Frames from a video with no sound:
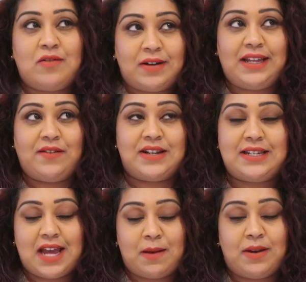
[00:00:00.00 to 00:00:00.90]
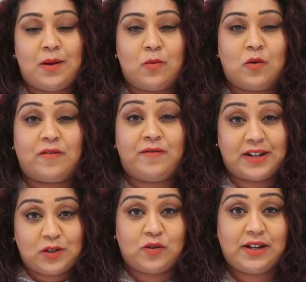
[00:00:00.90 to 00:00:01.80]
not even a 10-minute walk from
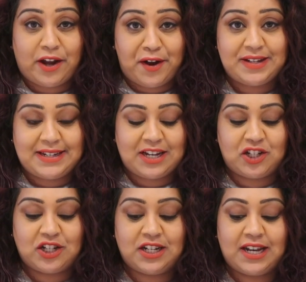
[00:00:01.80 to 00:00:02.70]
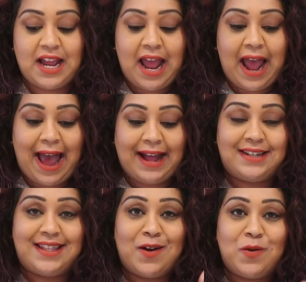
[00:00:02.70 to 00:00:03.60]
Victoria coach station,
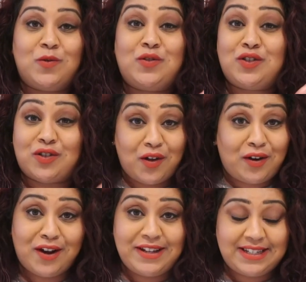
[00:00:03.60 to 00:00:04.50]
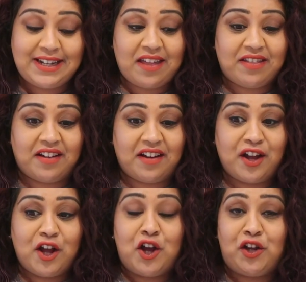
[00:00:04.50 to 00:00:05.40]
and they're all so close
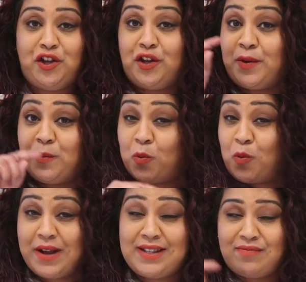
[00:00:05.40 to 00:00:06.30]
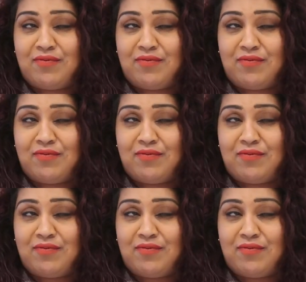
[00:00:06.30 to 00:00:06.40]
together you could whiz